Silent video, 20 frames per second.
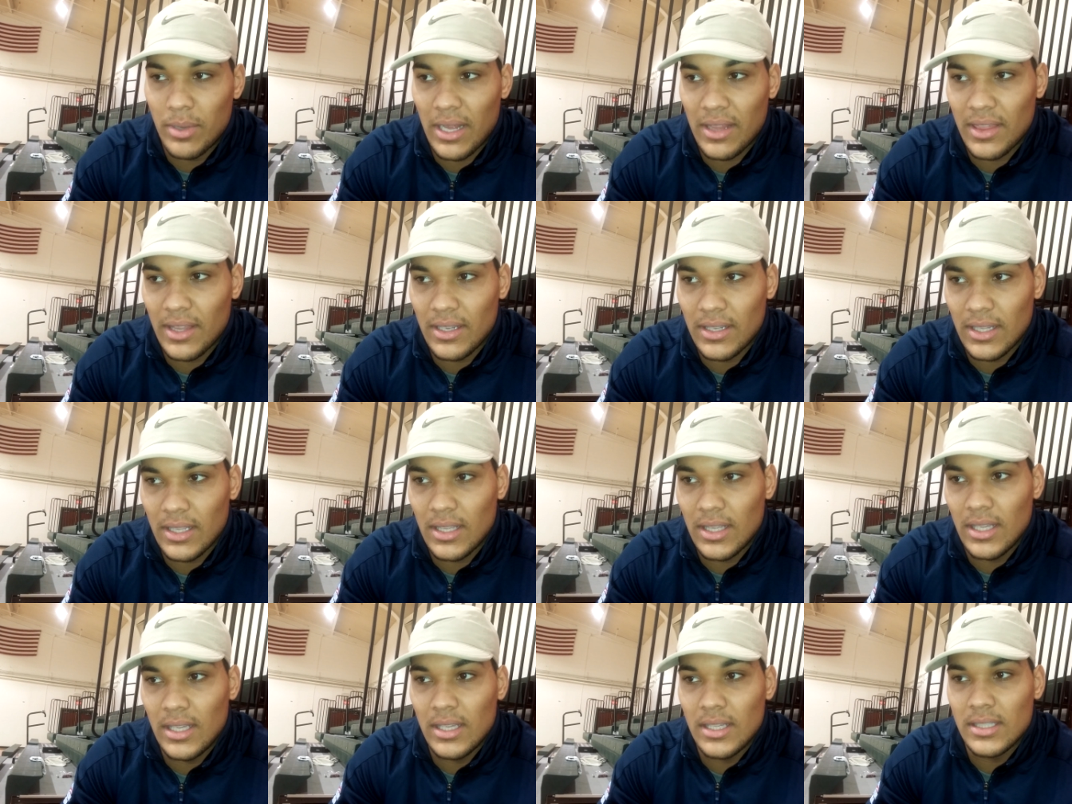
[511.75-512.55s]
But I think
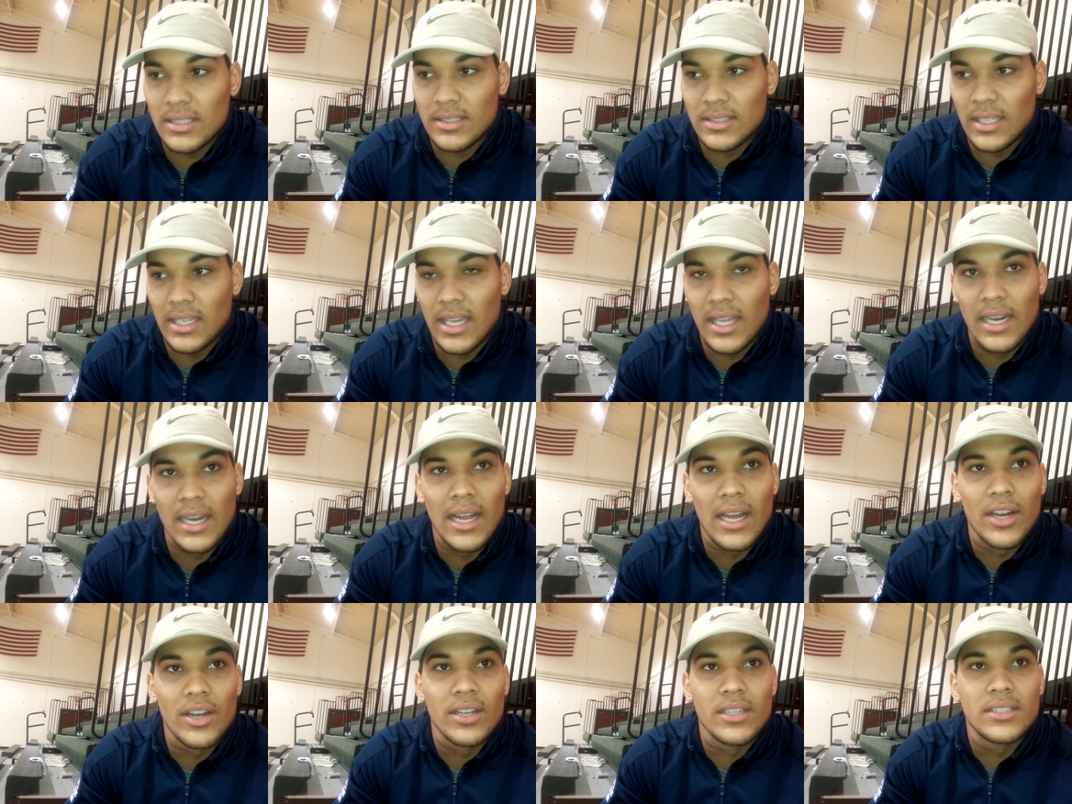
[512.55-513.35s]
the key is to get
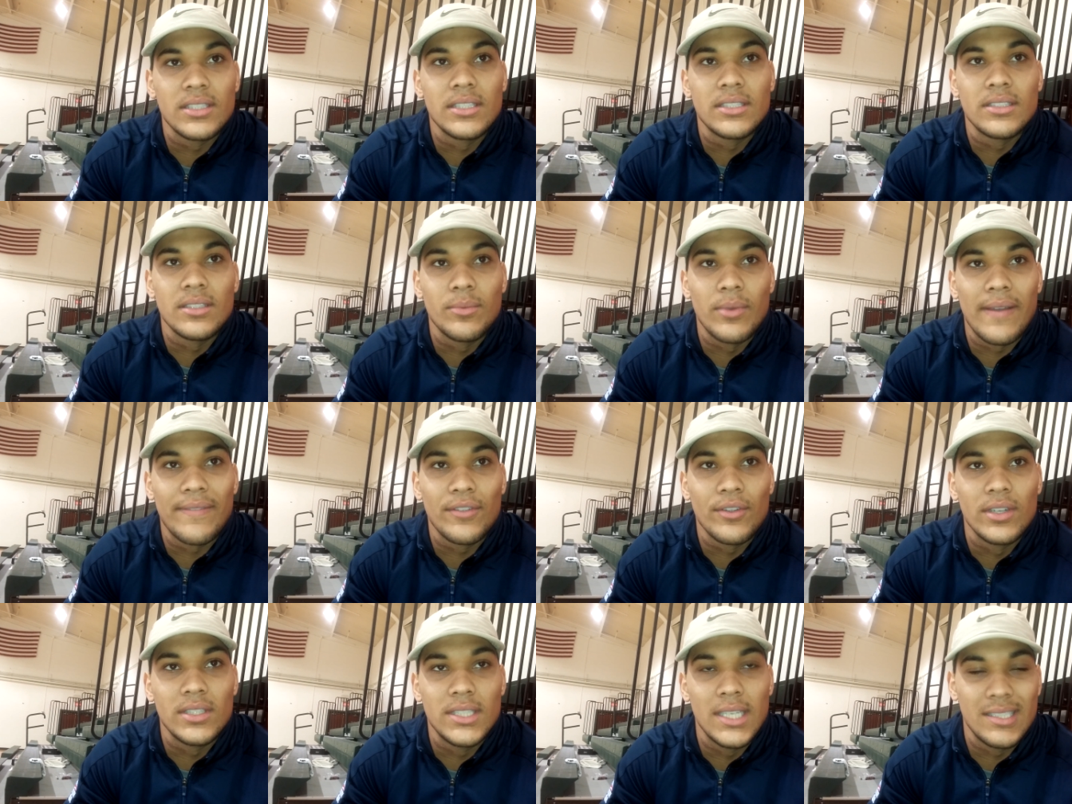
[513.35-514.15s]
it out of your system
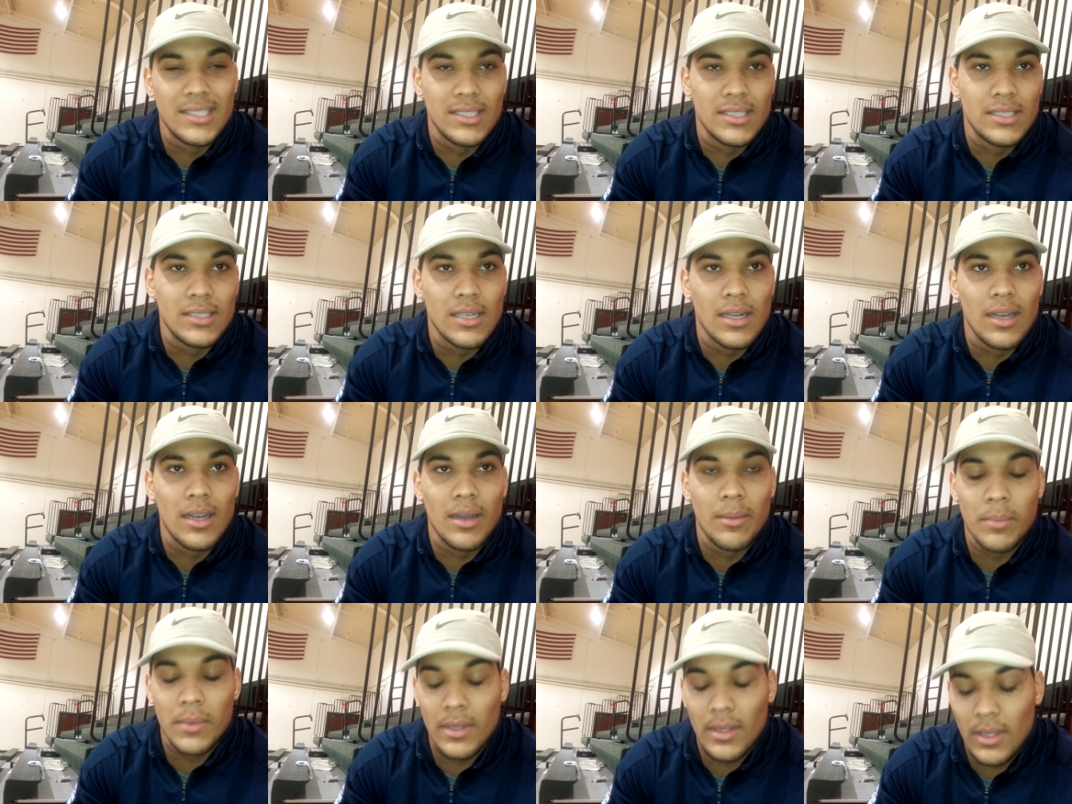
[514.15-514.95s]
after it does its
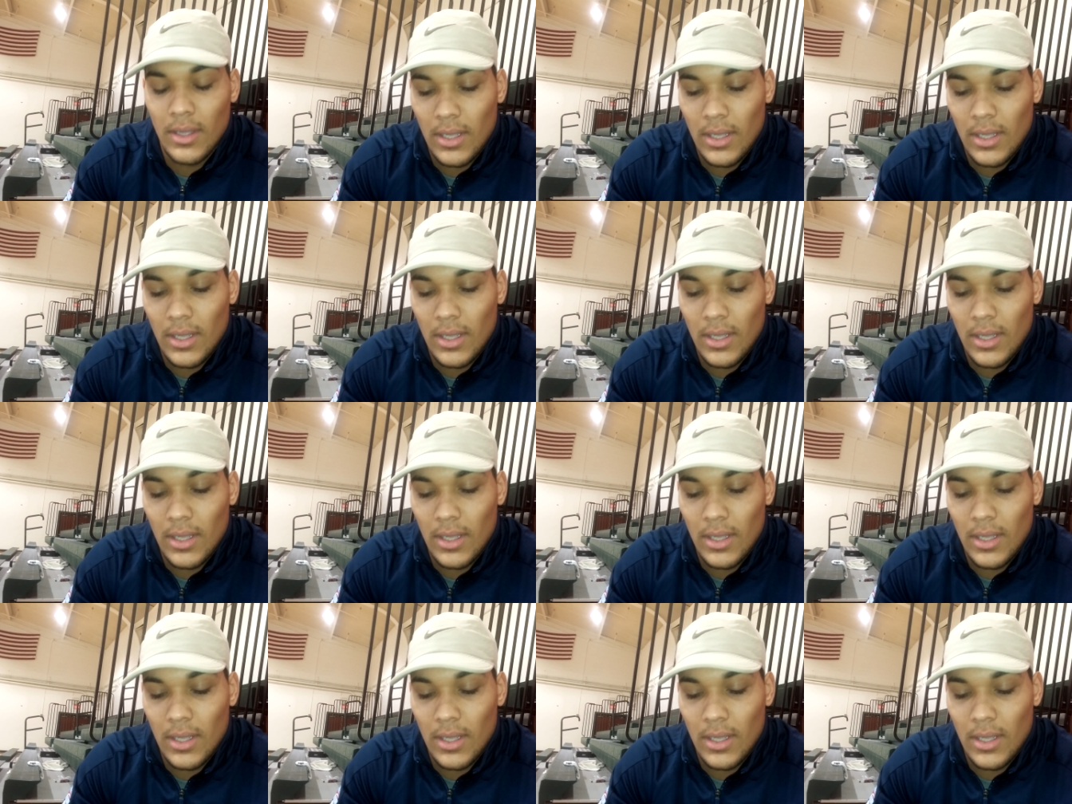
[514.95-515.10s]
job